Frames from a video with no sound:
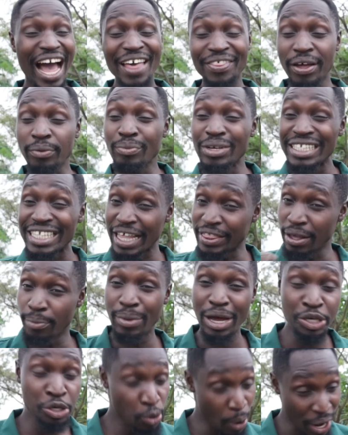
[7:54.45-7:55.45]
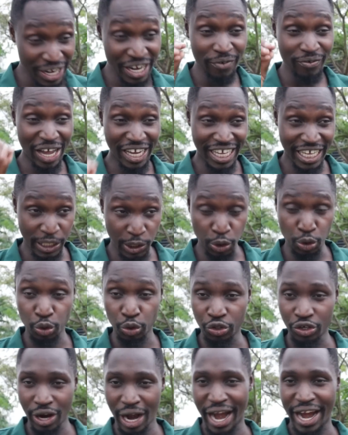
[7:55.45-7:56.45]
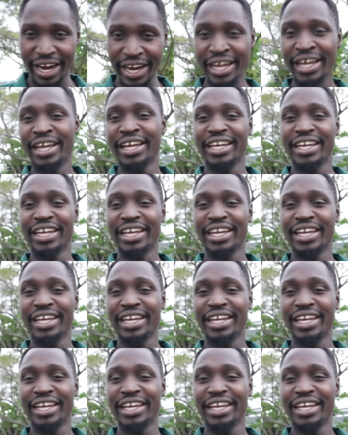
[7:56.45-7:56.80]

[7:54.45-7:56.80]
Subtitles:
and that means that the manure never gets to dry.